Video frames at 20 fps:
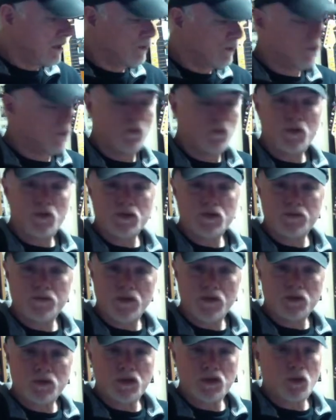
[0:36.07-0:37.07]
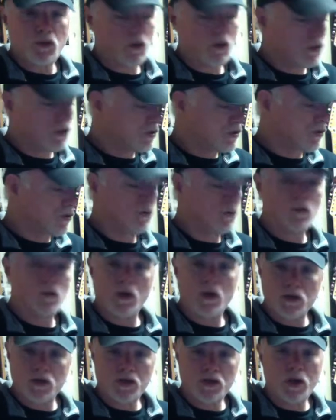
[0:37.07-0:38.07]
the roots of those chords are
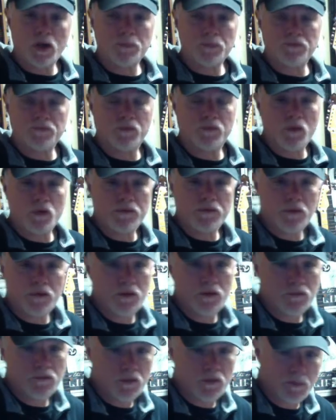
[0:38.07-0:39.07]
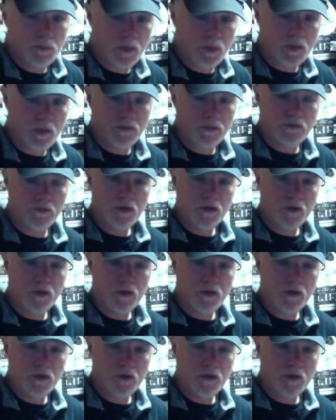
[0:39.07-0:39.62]
a sharp 4th interval apart, 3